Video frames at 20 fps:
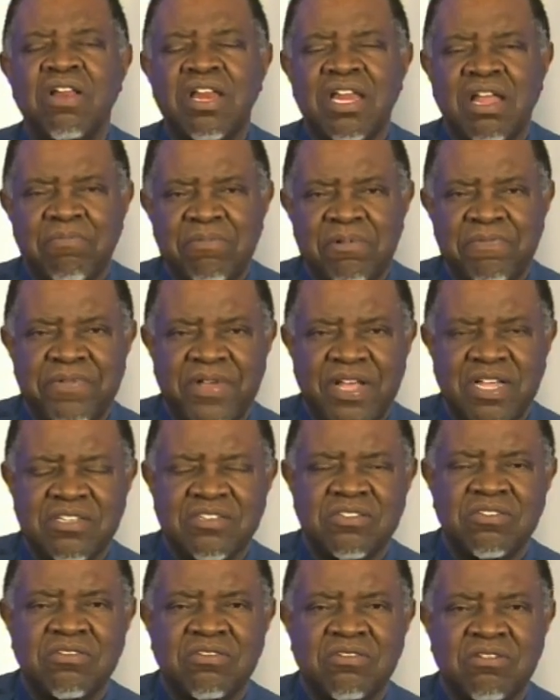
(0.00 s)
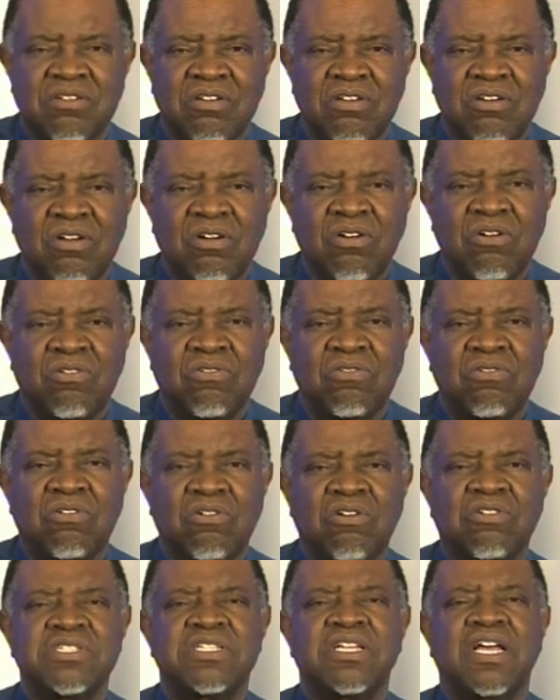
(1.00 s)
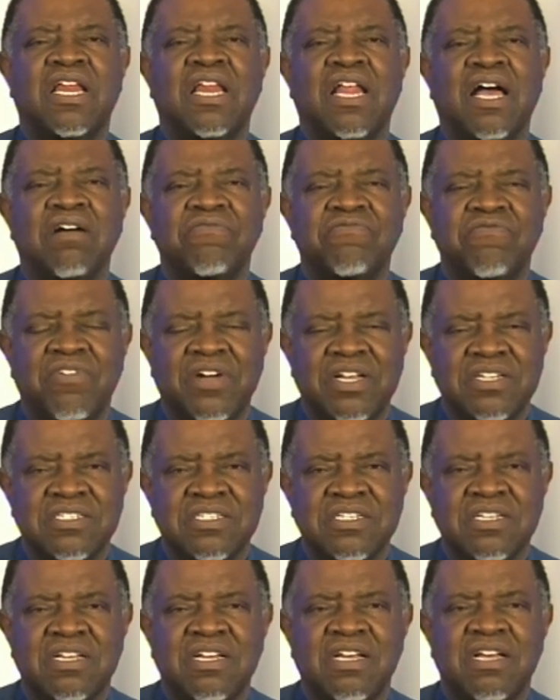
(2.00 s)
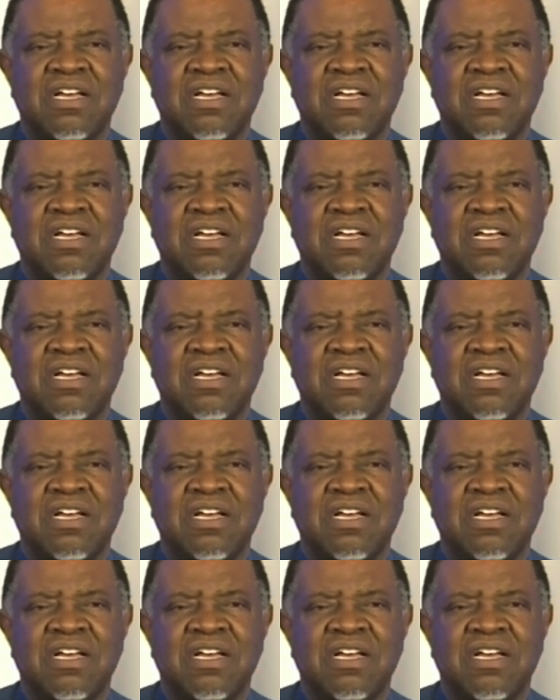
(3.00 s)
Namibians who lost their loved ones